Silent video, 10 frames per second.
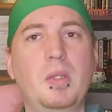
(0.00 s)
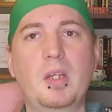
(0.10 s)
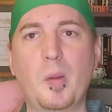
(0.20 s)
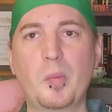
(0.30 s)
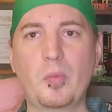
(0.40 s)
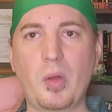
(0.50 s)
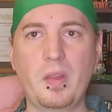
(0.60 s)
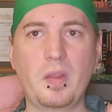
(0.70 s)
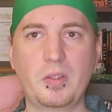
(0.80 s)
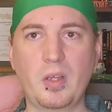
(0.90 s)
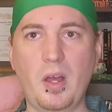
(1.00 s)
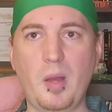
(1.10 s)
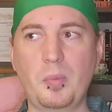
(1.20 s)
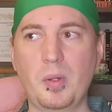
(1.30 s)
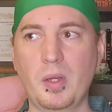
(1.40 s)
becomes one of the
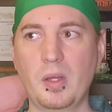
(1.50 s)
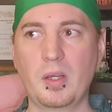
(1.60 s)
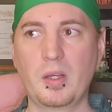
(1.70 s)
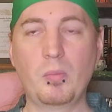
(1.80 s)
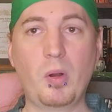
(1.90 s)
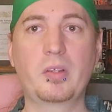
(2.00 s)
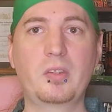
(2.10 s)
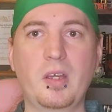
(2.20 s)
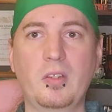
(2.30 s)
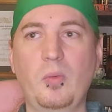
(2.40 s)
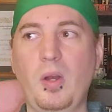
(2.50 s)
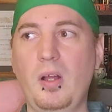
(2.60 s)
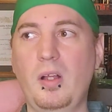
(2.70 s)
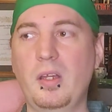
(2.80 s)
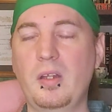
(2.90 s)
top monks as
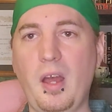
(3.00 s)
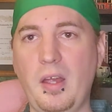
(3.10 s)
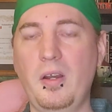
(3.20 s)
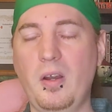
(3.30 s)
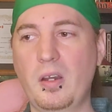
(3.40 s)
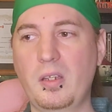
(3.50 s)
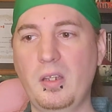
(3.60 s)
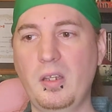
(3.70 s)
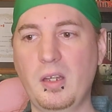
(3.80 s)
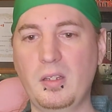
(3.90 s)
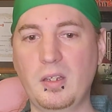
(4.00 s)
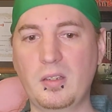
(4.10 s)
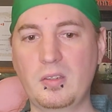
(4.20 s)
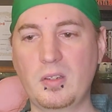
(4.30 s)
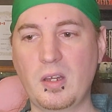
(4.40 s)
well in hierarchy, and
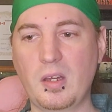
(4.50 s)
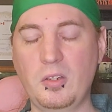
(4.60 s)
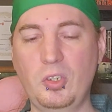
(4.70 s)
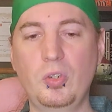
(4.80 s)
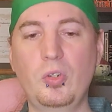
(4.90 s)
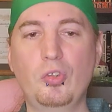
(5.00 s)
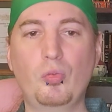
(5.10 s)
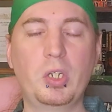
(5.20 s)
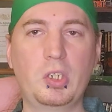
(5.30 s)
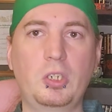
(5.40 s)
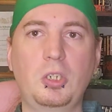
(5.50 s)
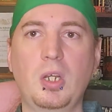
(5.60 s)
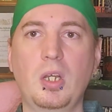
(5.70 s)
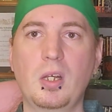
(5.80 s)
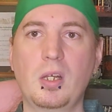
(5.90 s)
gets to choose which